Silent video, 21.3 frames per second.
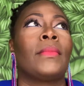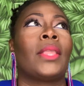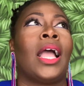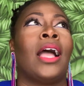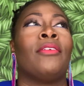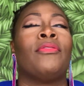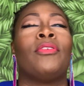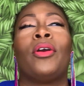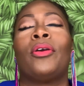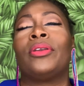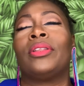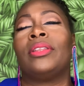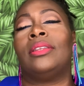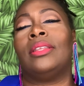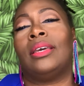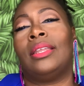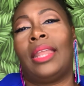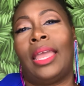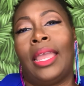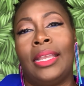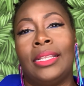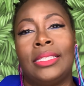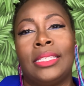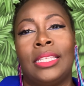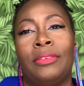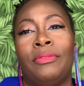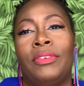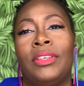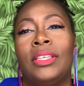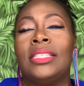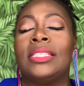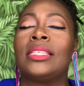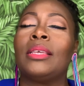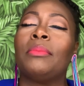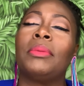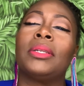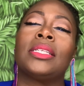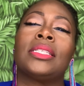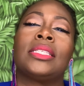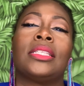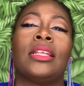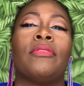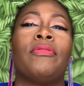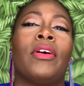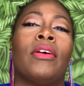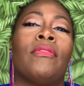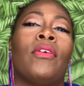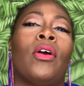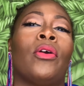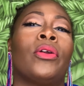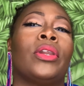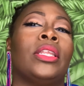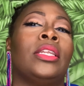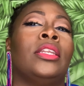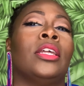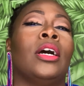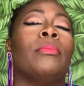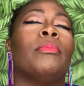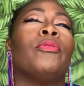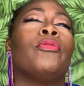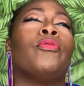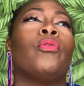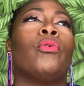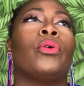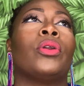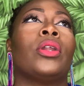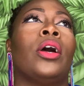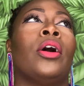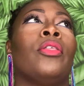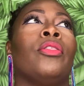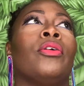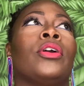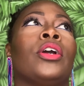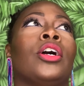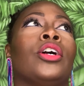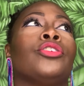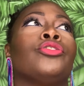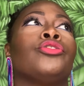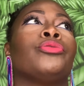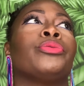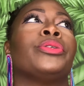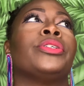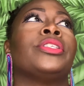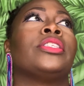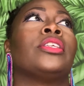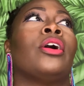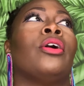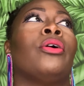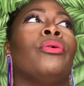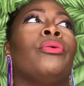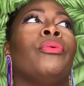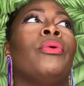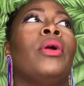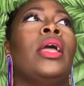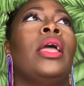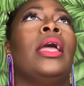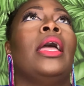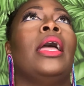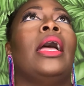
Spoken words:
I've already done ATV. Some of the stuff I've already done before in other countries, so